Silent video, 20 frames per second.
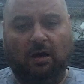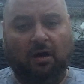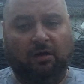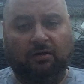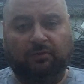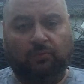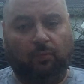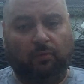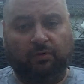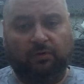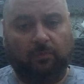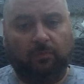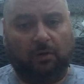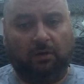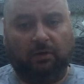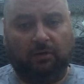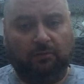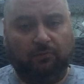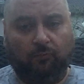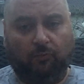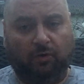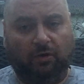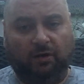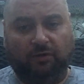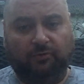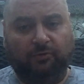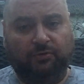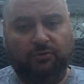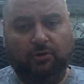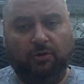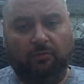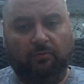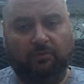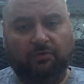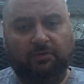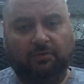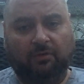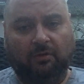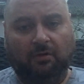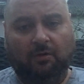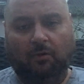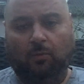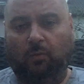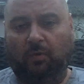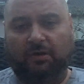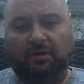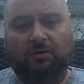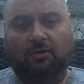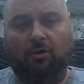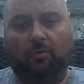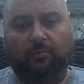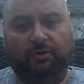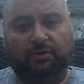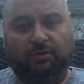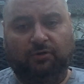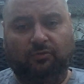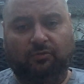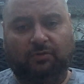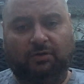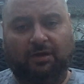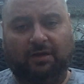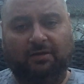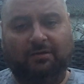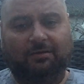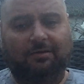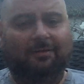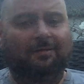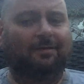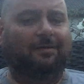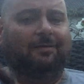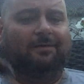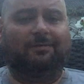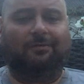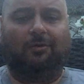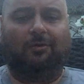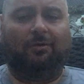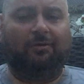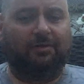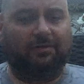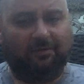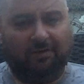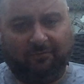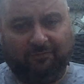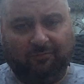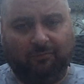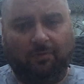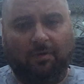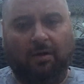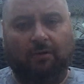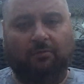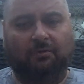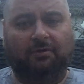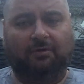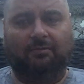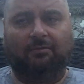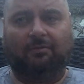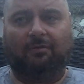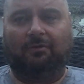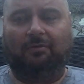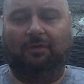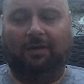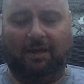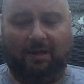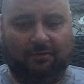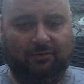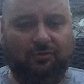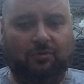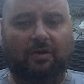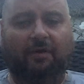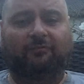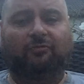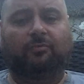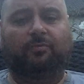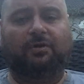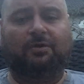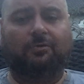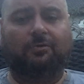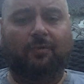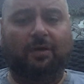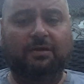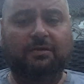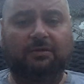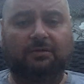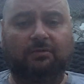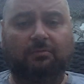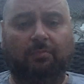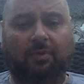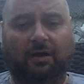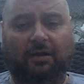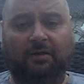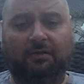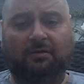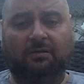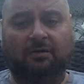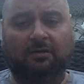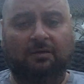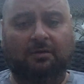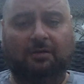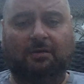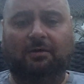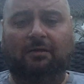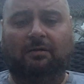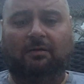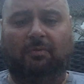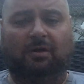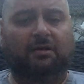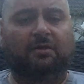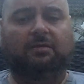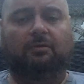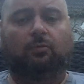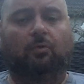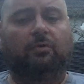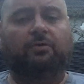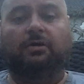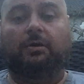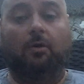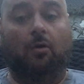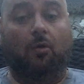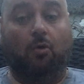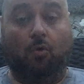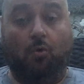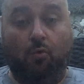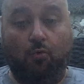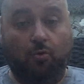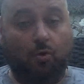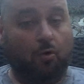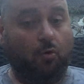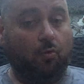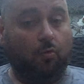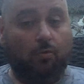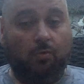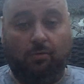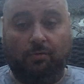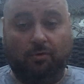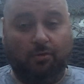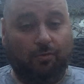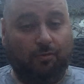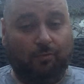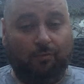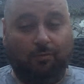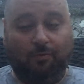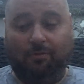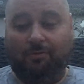is worth €100 when it's coming to a taste. It's all the stuff around, and you have to be crazy to buy it. But is it worth it? No, no, no.